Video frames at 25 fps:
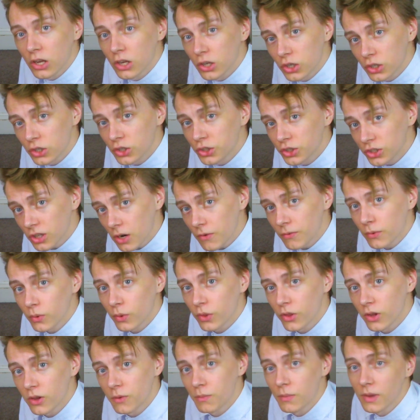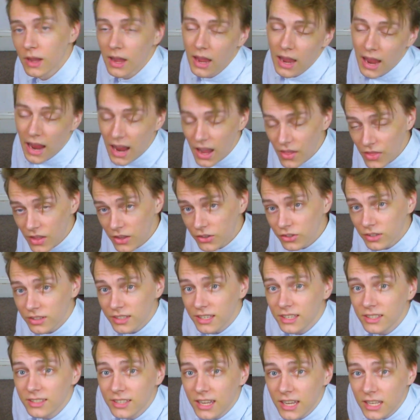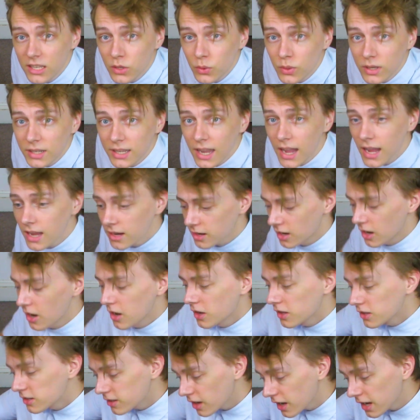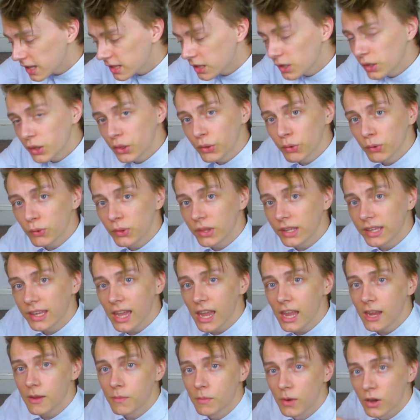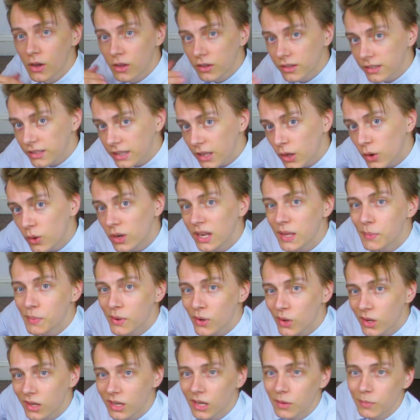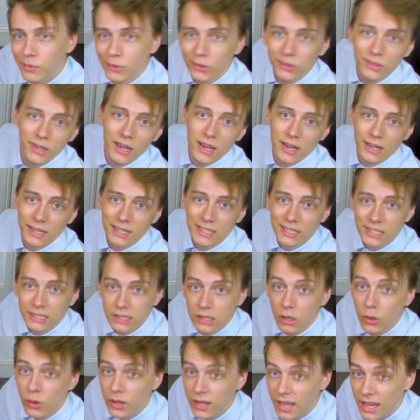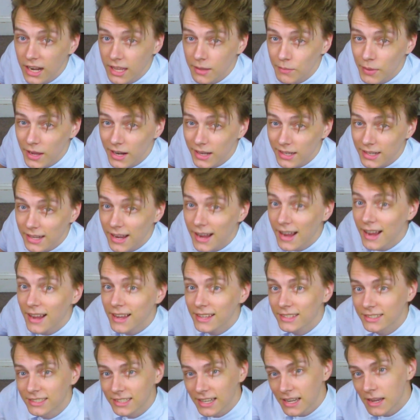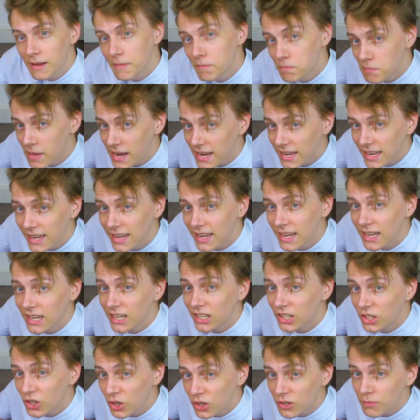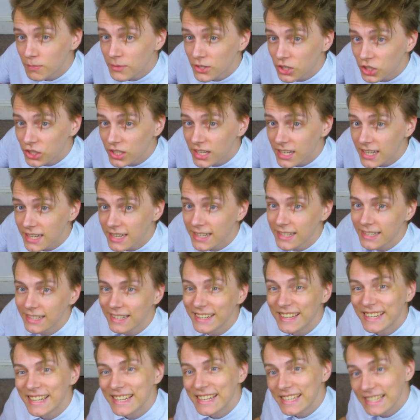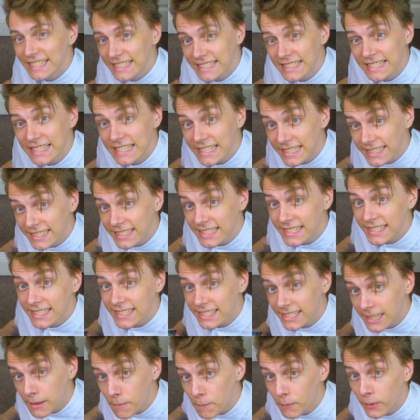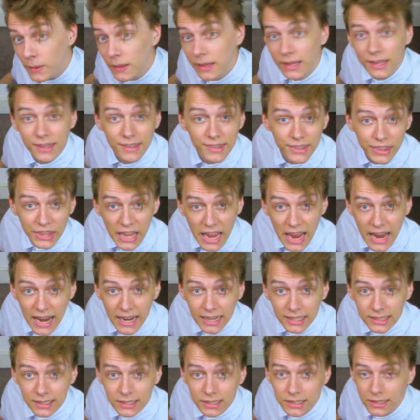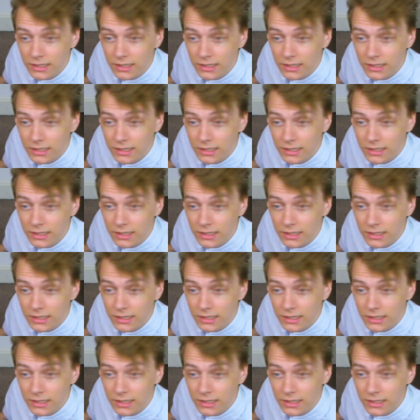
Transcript: shuffle them, and then just continue again, cycling through the game, slowly building up your deck, slowly getting better cards, making it a good machine. It's as simple as that.